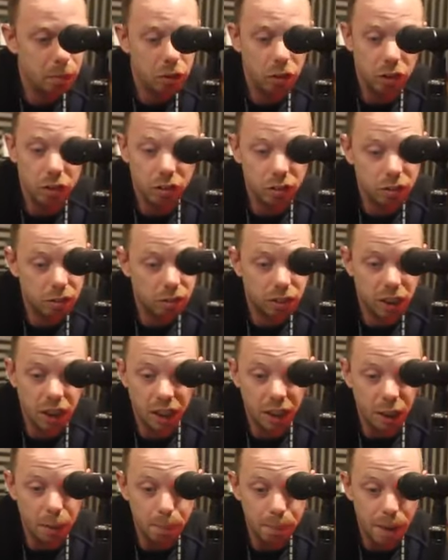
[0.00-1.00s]
just
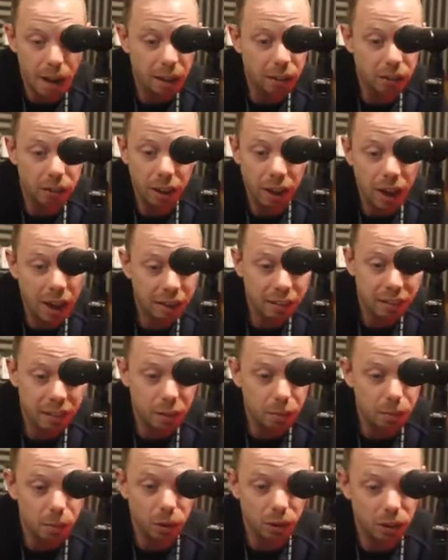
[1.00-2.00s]
kicking back,
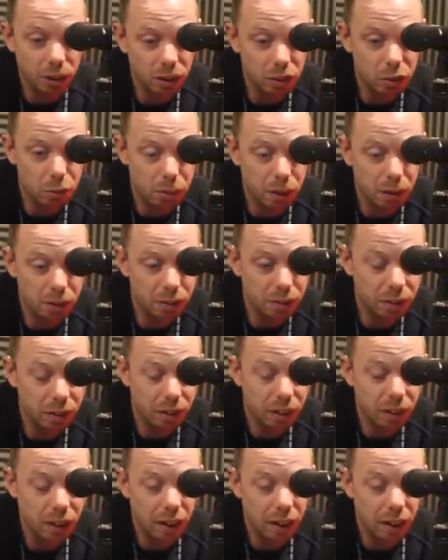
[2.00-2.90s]
relaxing, bunning a spliff,